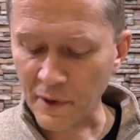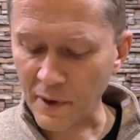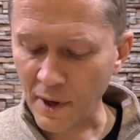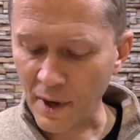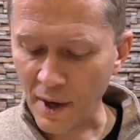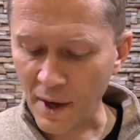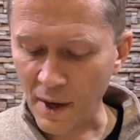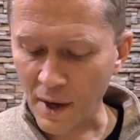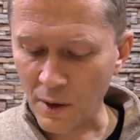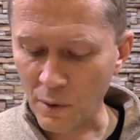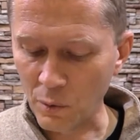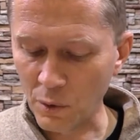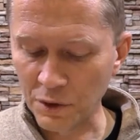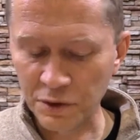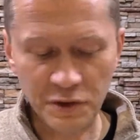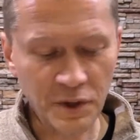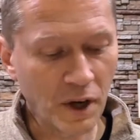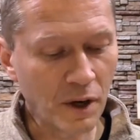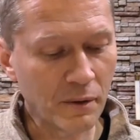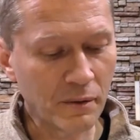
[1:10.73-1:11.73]
We'll
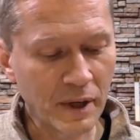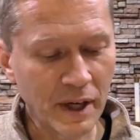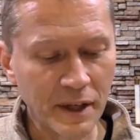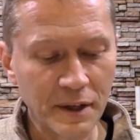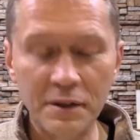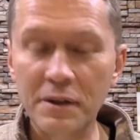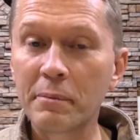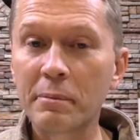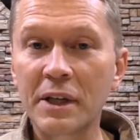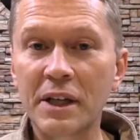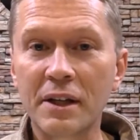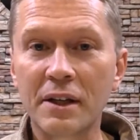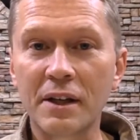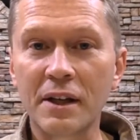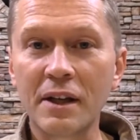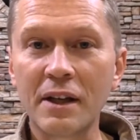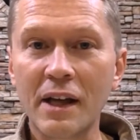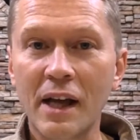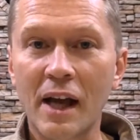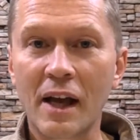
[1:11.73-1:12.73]
start right at the
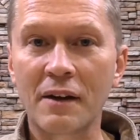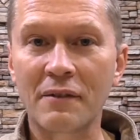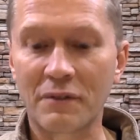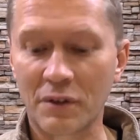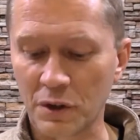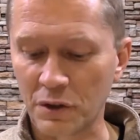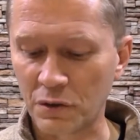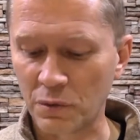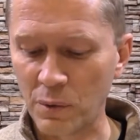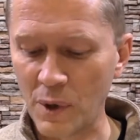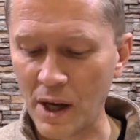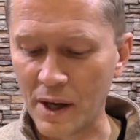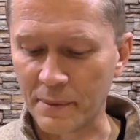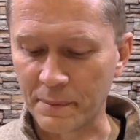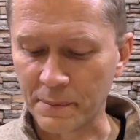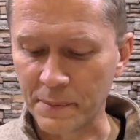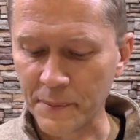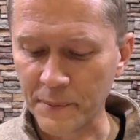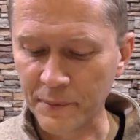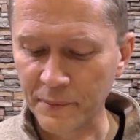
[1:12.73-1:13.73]
beginning at verse
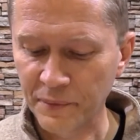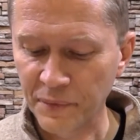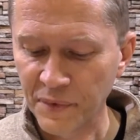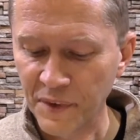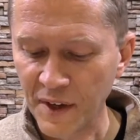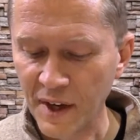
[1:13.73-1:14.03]
1.